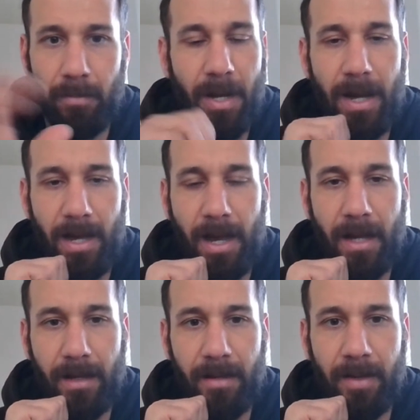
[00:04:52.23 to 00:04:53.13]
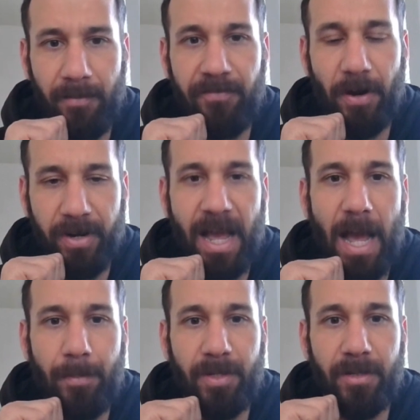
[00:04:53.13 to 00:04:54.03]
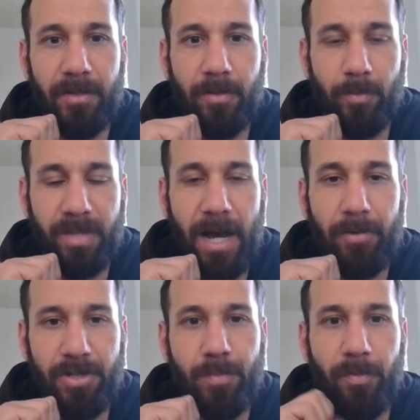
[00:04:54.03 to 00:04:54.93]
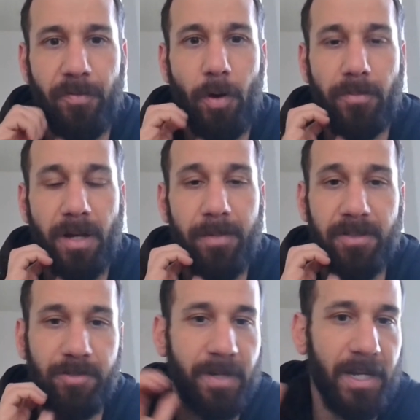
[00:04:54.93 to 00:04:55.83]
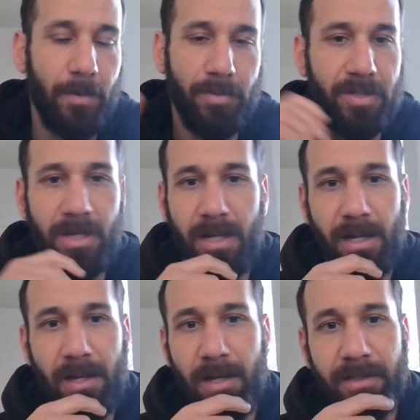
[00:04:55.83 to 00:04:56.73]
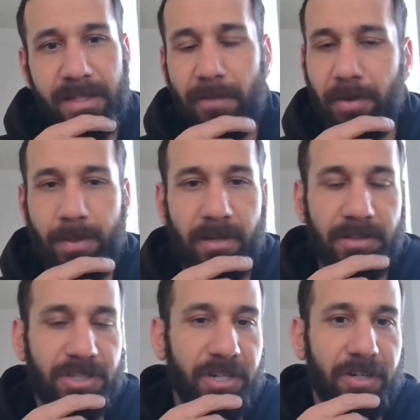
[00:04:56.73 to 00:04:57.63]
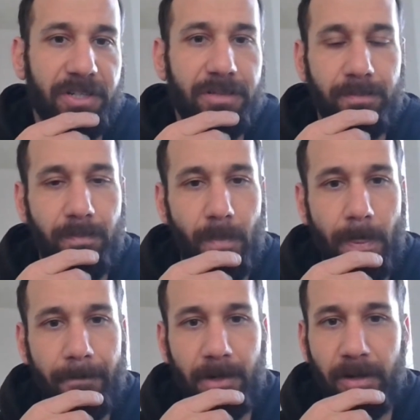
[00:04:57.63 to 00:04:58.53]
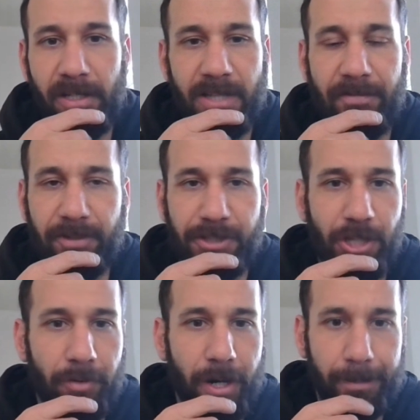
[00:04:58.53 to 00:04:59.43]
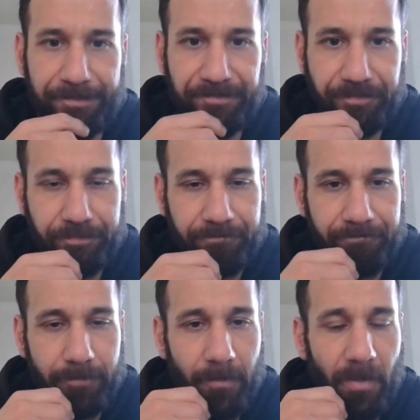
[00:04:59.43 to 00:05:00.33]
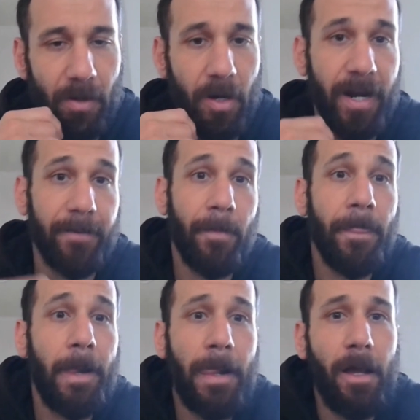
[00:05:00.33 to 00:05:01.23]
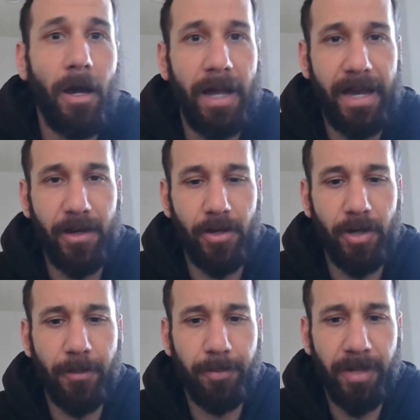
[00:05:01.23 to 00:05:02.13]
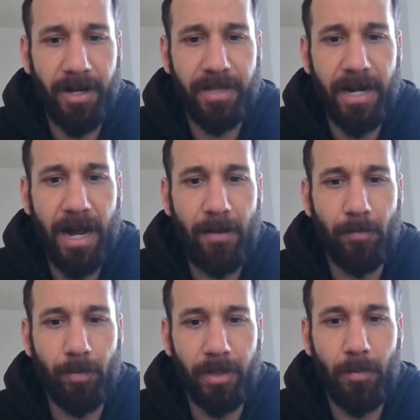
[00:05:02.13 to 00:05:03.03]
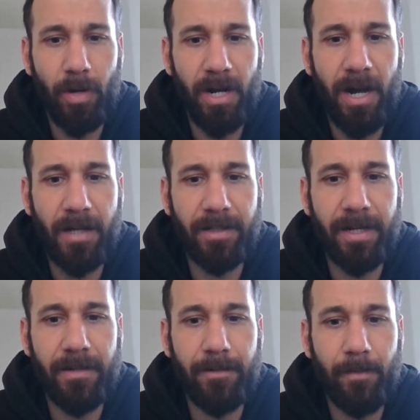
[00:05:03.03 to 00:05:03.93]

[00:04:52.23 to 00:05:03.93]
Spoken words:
I am very happy with how he's performed. I mean, to me, he was the MVP of the series. You know, he definitely showed up. All right. And another player that I really want to highlight